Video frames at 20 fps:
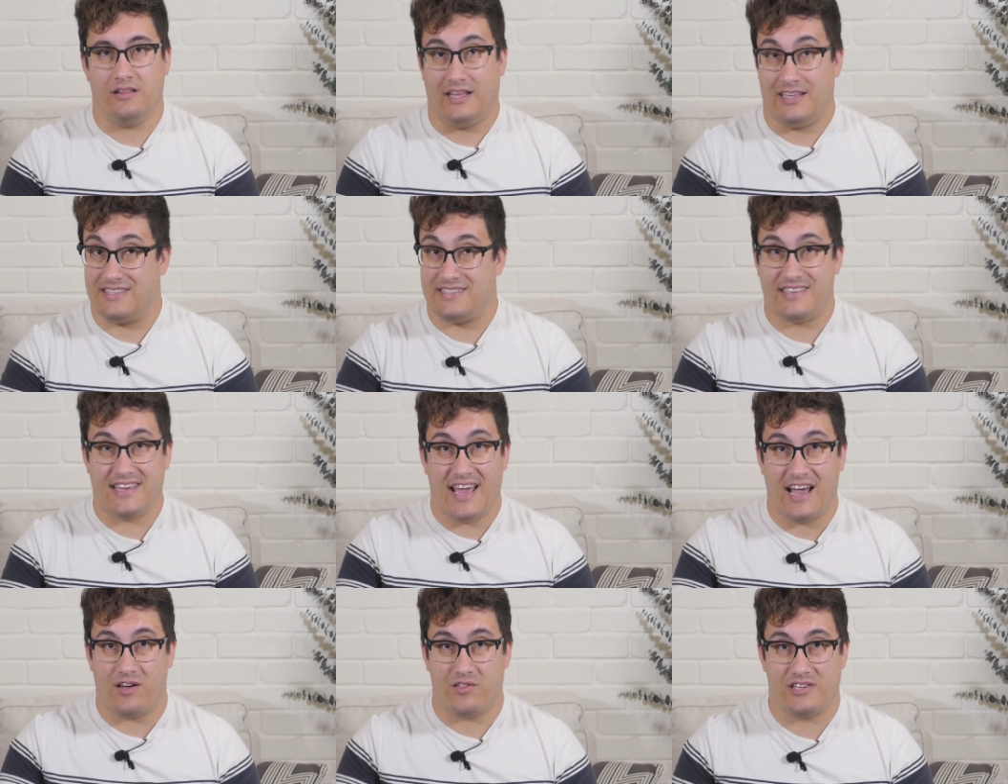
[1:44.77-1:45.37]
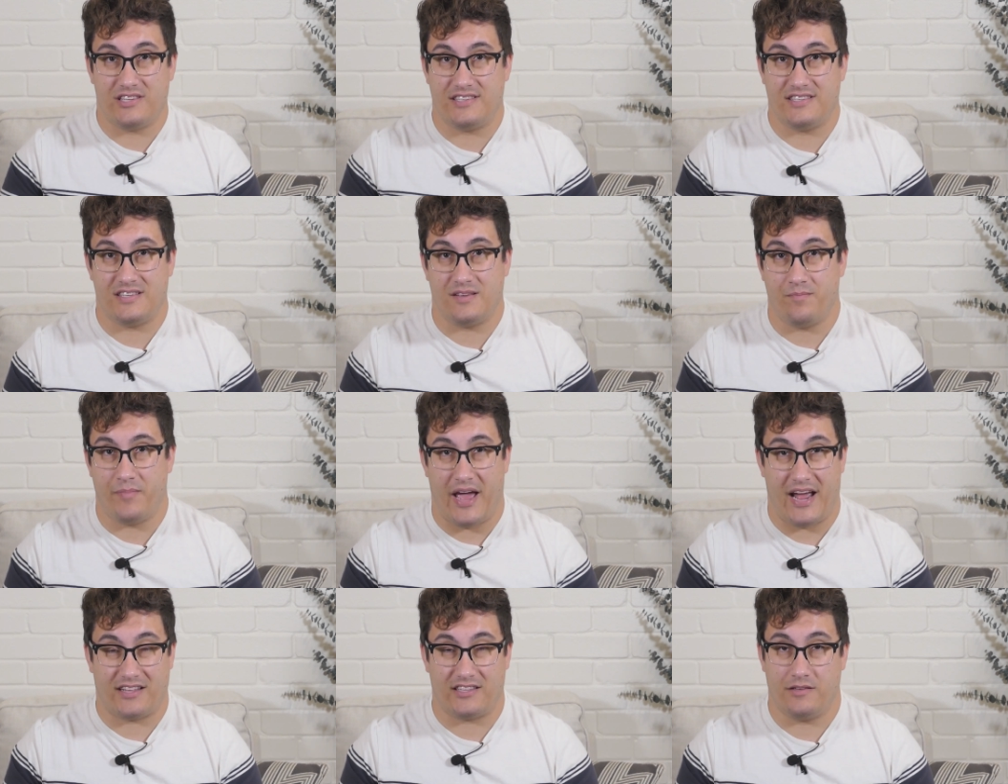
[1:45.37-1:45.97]
Let's see how this is
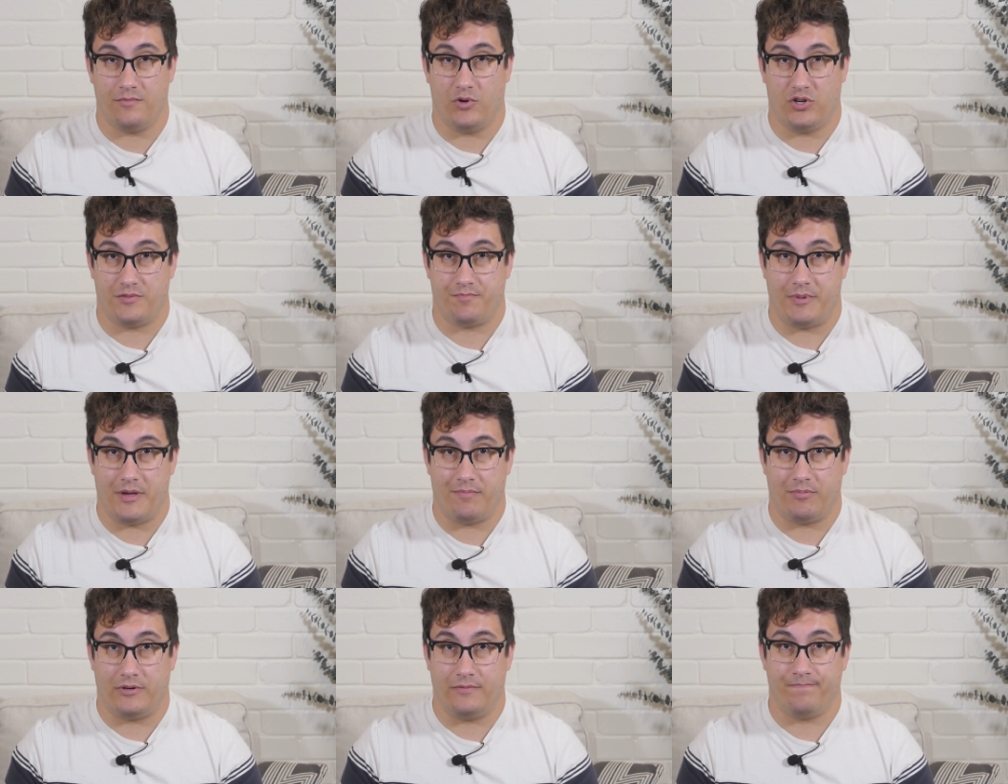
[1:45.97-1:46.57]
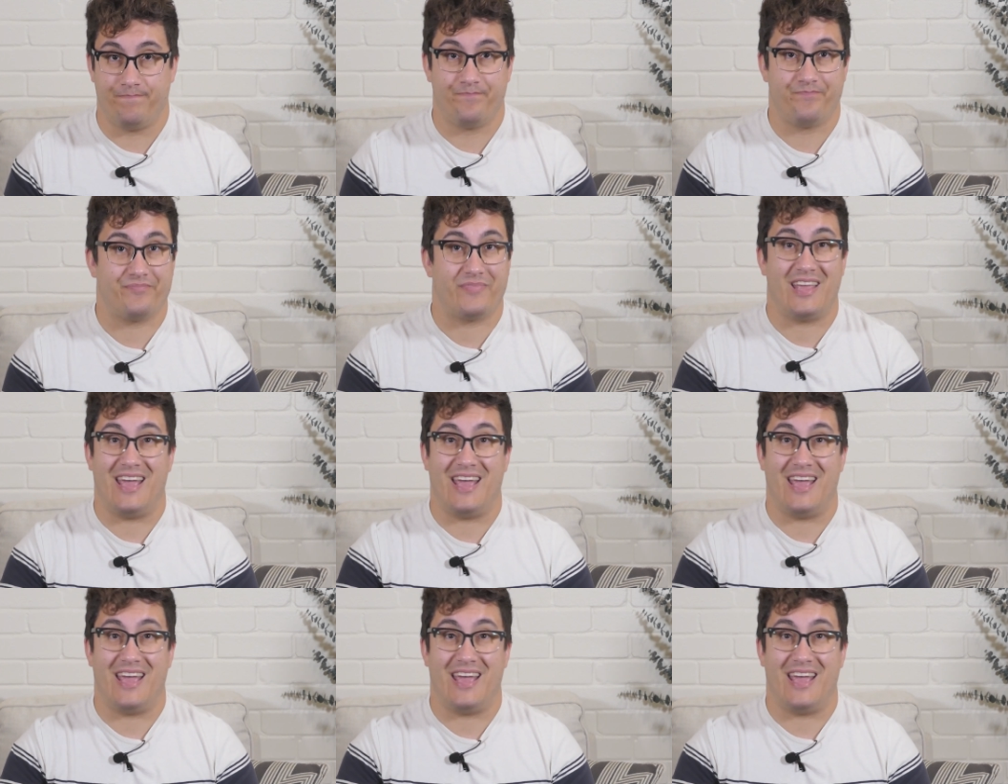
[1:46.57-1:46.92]
impacting most people.